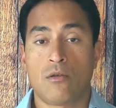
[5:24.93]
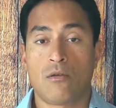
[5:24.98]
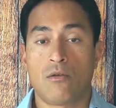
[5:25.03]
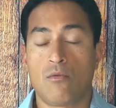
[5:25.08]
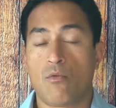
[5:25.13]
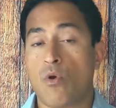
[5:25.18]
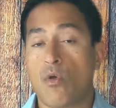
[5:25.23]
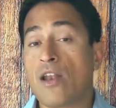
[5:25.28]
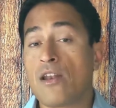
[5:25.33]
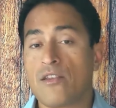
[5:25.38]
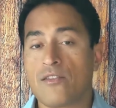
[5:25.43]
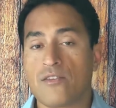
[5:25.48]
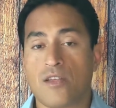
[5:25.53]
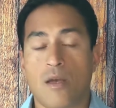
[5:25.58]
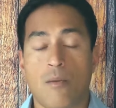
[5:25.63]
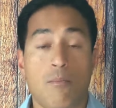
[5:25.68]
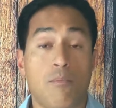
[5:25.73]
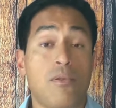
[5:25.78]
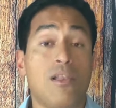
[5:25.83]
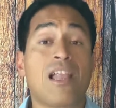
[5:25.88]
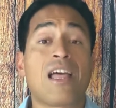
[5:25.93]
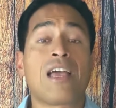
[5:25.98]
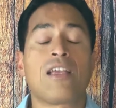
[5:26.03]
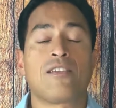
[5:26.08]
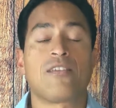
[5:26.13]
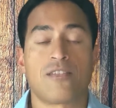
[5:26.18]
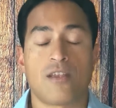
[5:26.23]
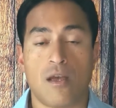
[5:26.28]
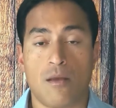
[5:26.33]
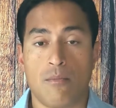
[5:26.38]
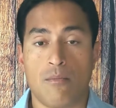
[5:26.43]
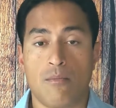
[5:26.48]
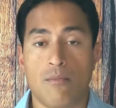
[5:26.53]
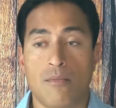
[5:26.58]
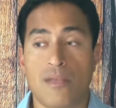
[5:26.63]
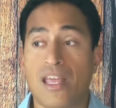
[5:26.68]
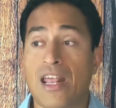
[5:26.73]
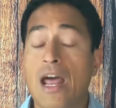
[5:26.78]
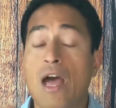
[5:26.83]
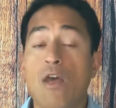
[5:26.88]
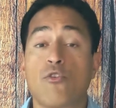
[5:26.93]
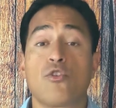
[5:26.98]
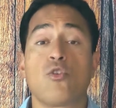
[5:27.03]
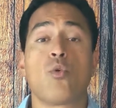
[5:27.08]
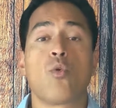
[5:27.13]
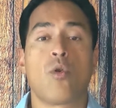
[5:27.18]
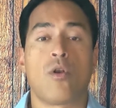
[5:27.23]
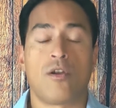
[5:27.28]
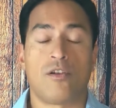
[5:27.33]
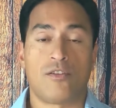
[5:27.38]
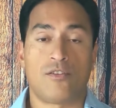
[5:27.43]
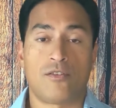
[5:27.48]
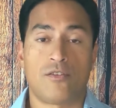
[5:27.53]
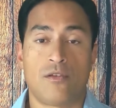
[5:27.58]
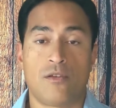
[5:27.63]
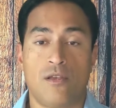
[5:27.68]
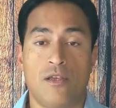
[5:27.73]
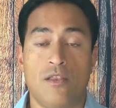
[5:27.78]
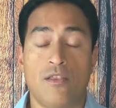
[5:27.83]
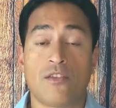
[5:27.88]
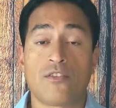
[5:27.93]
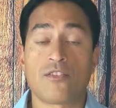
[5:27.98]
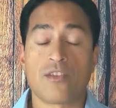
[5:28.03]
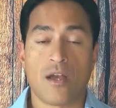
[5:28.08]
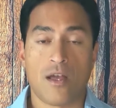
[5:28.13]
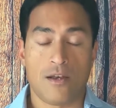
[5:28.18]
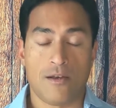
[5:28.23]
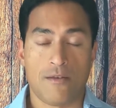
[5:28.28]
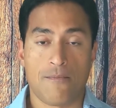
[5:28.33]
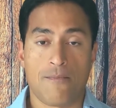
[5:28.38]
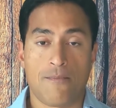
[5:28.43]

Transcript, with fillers: run some, play some get outdoors in the sun.